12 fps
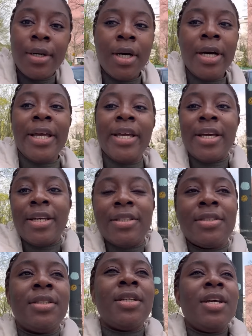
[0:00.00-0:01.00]
Hi
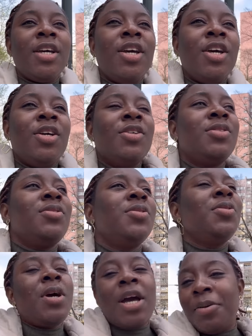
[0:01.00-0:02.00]
guys.
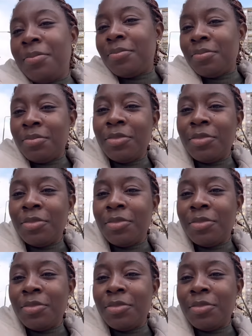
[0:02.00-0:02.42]
So I'm